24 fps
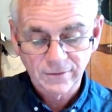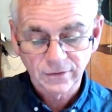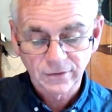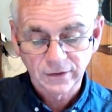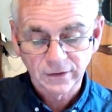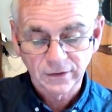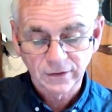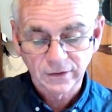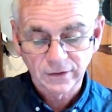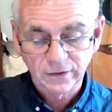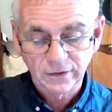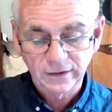
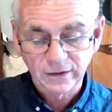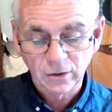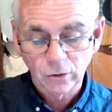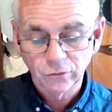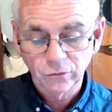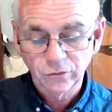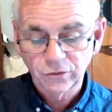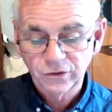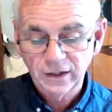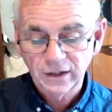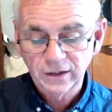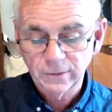Cleverly
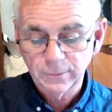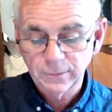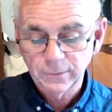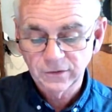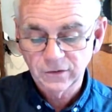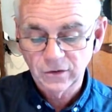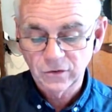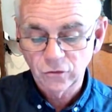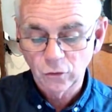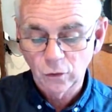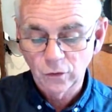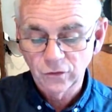also said that
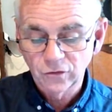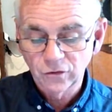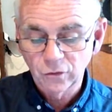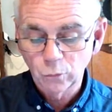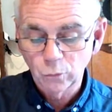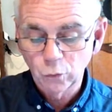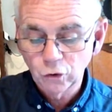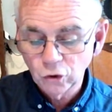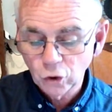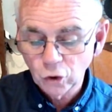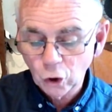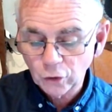Mr
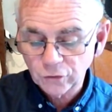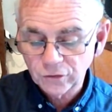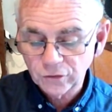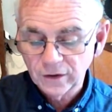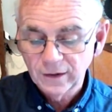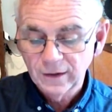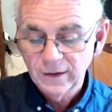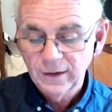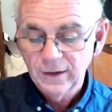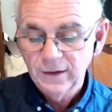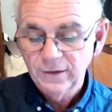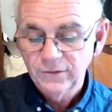Johnson would
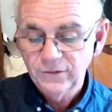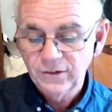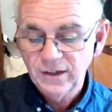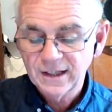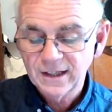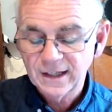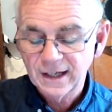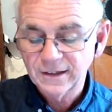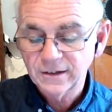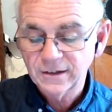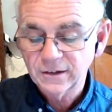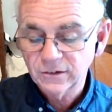not
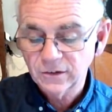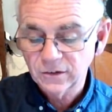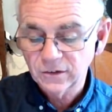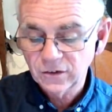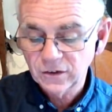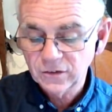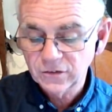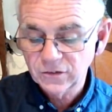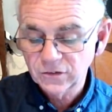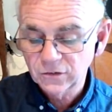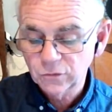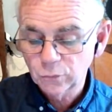take any
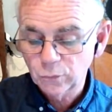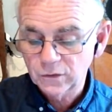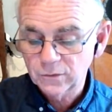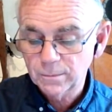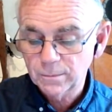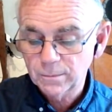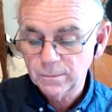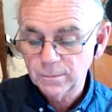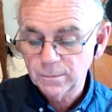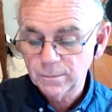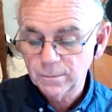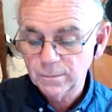
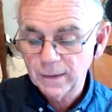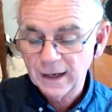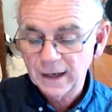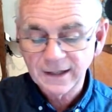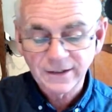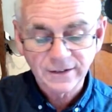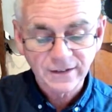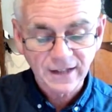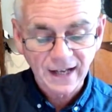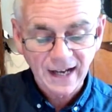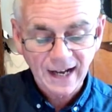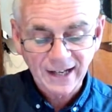decisions which
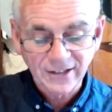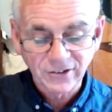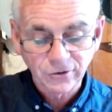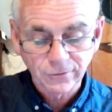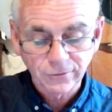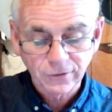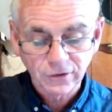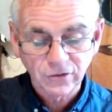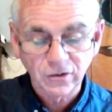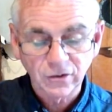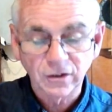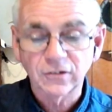bind the
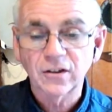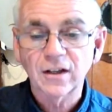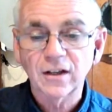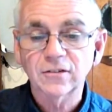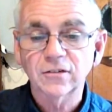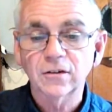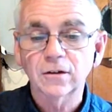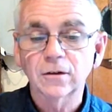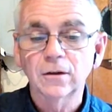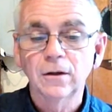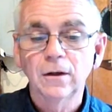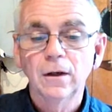hands of his
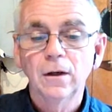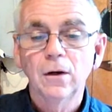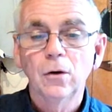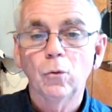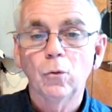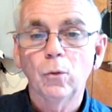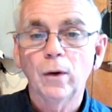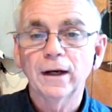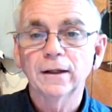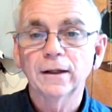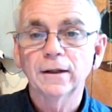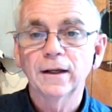successor
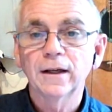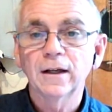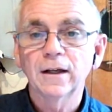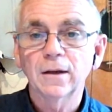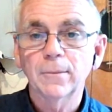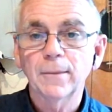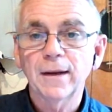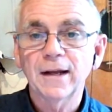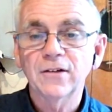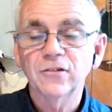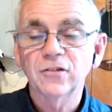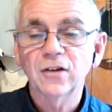while
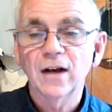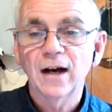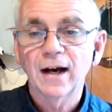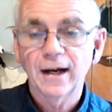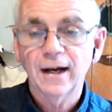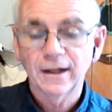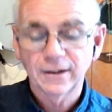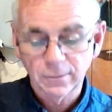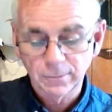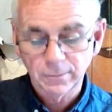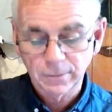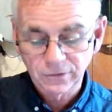he
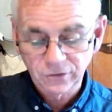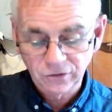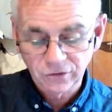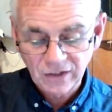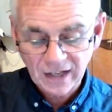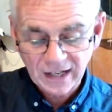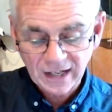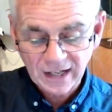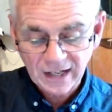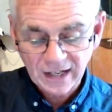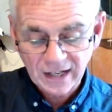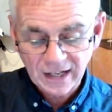remains at
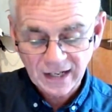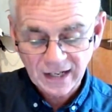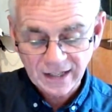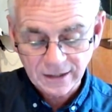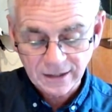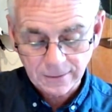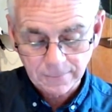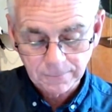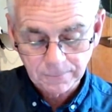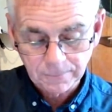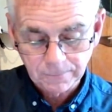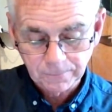number
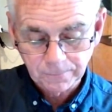10.